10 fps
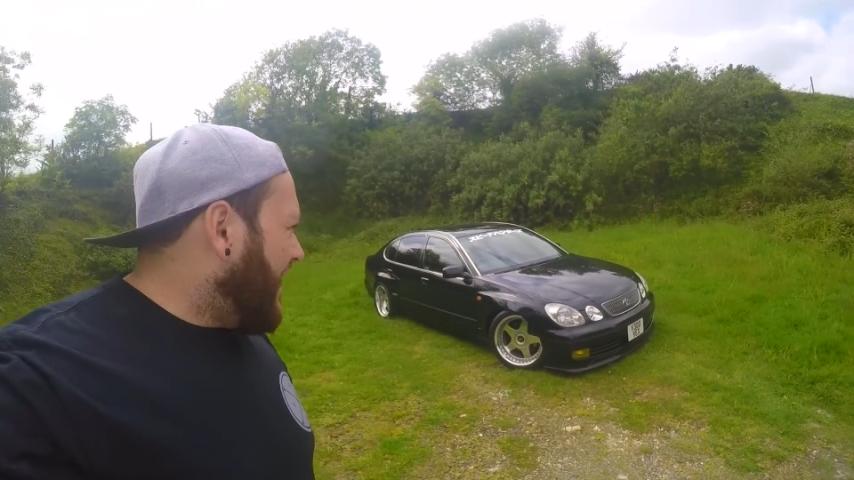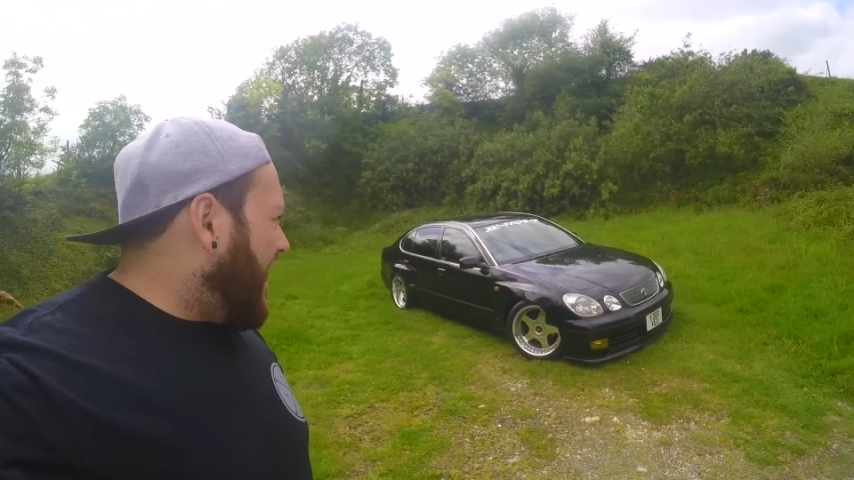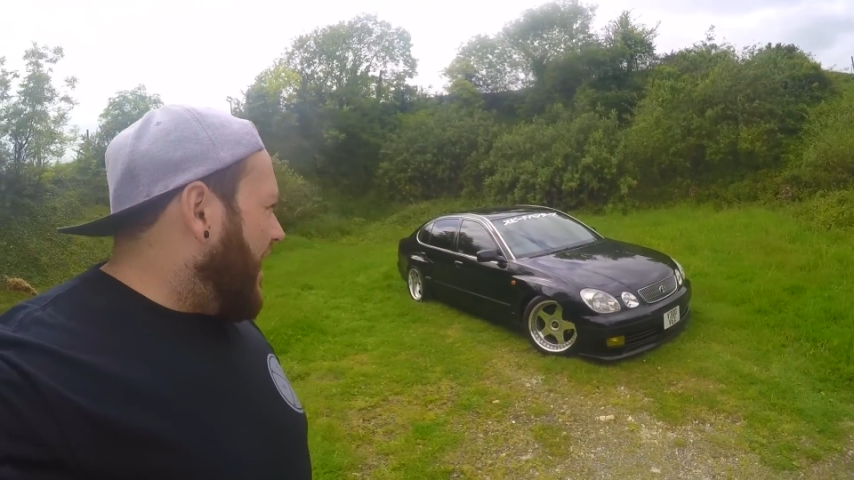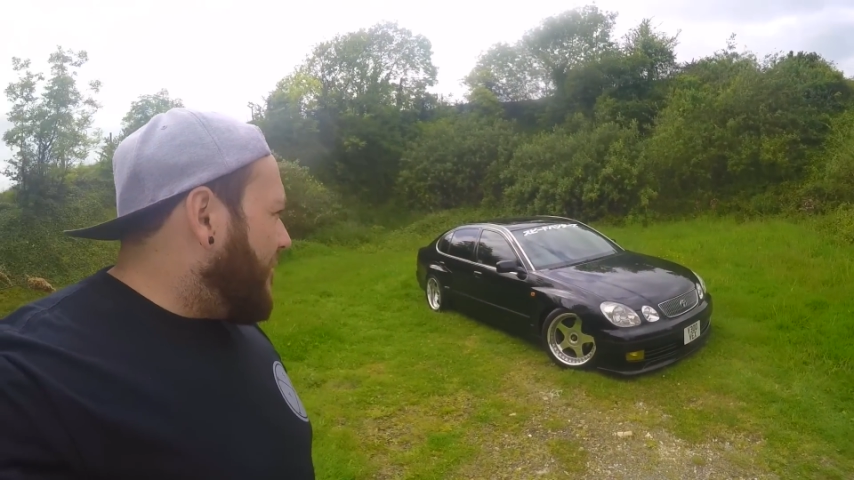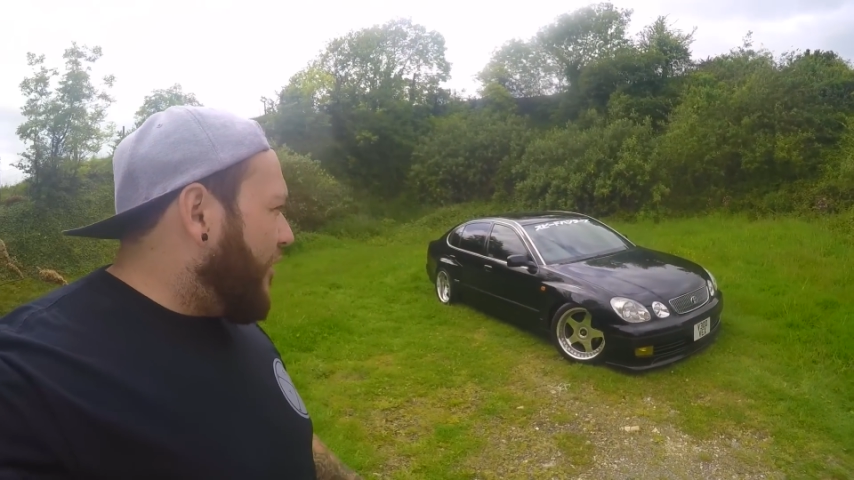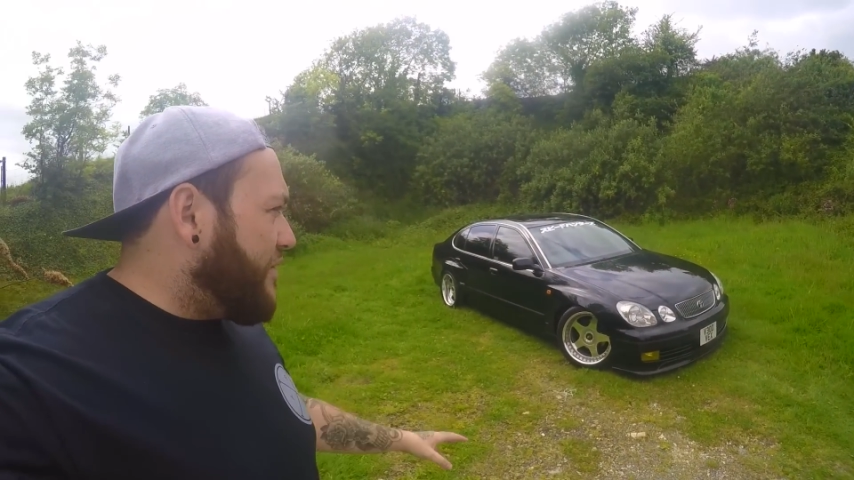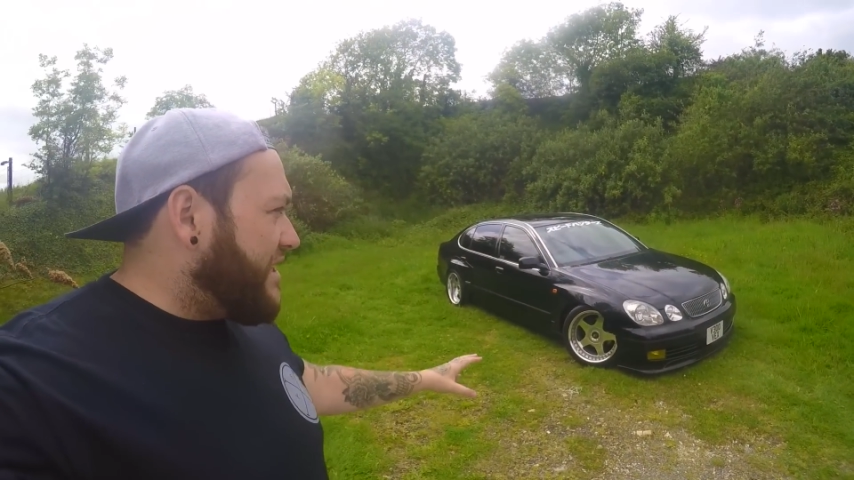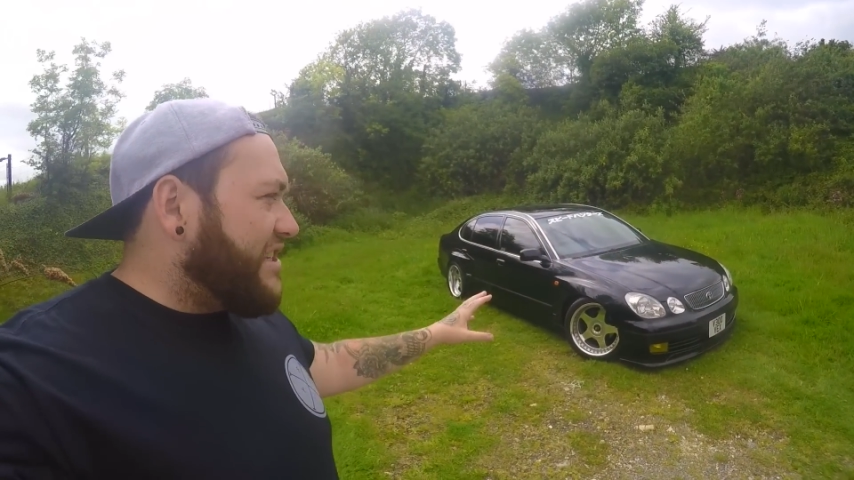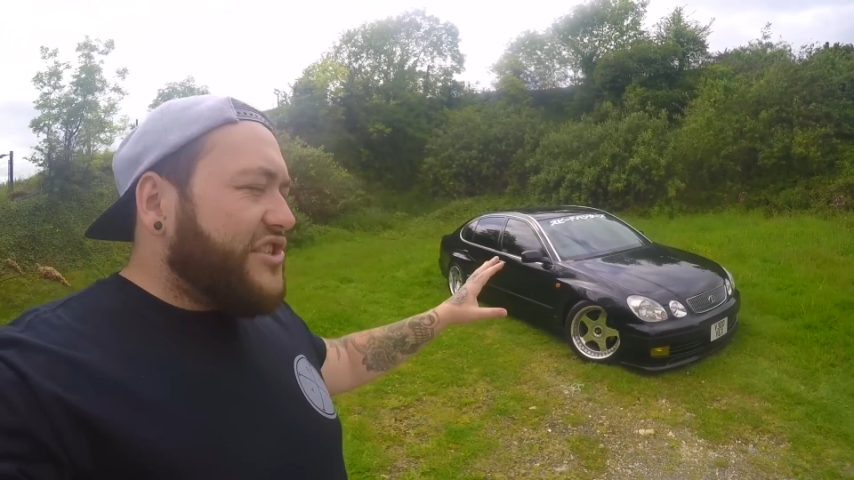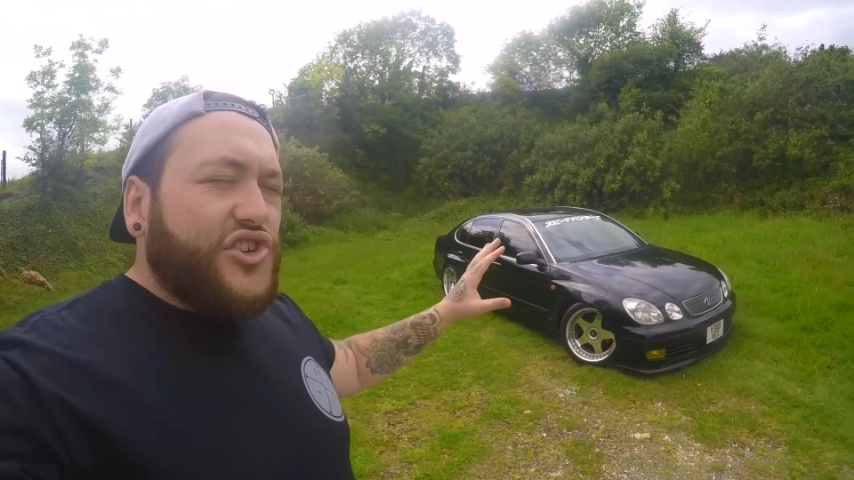
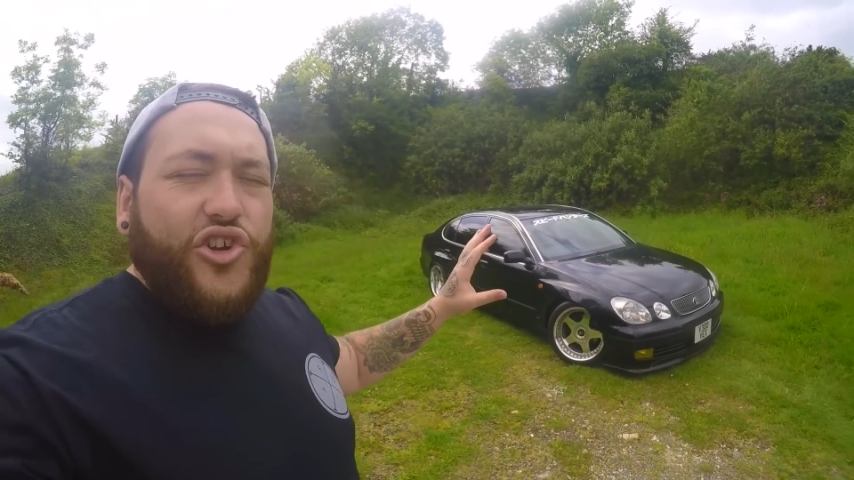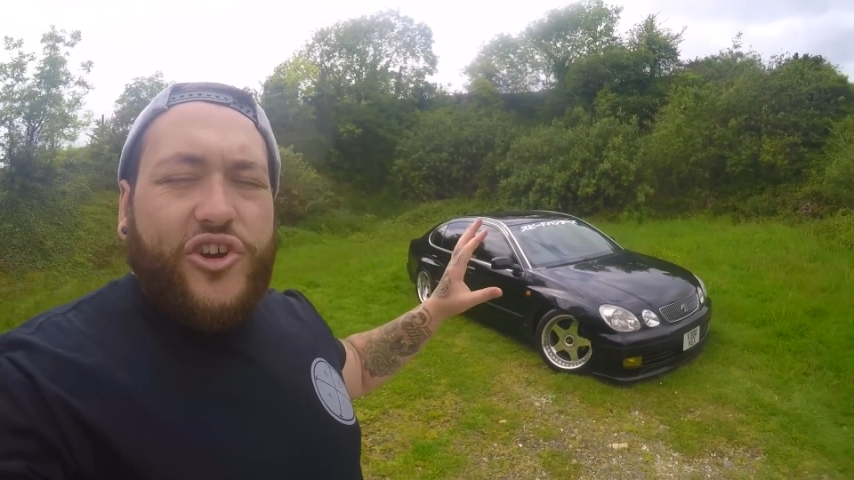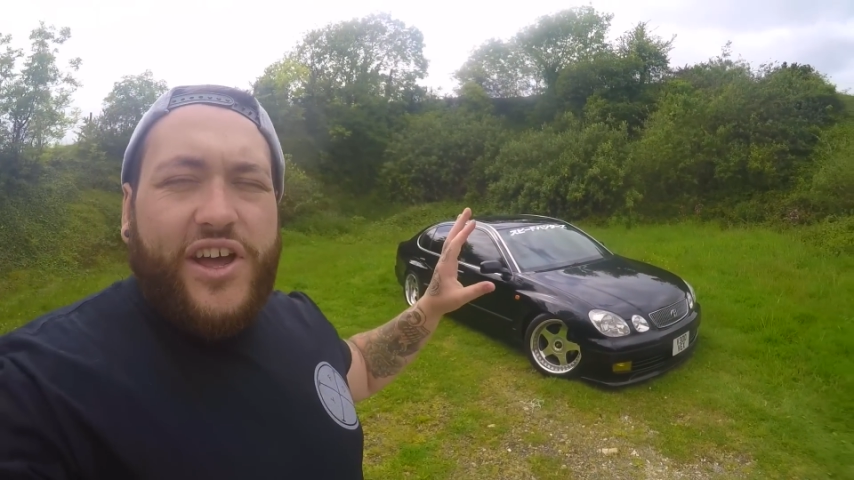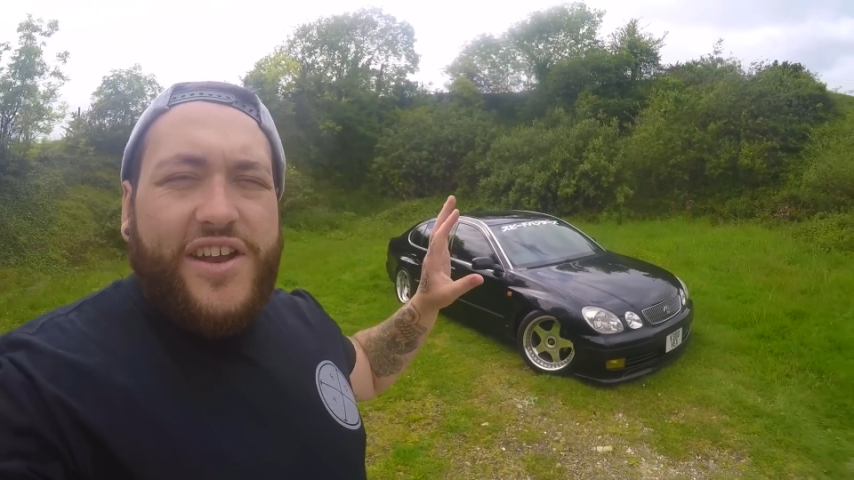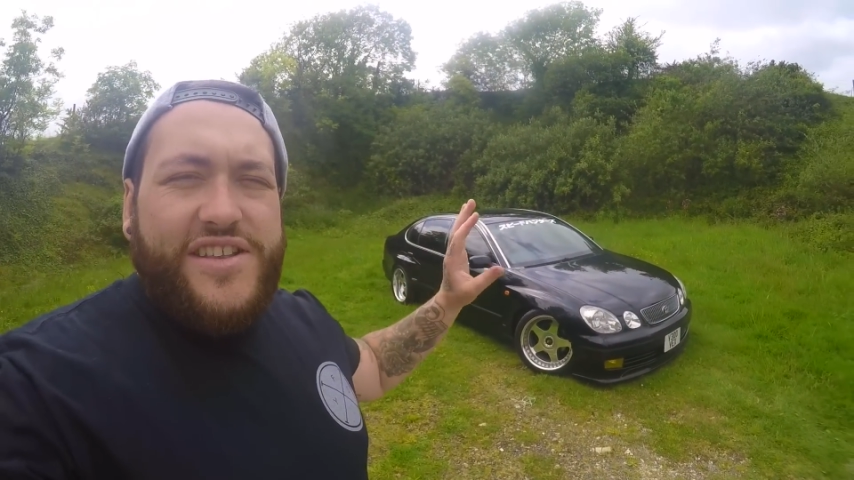Obviously it did look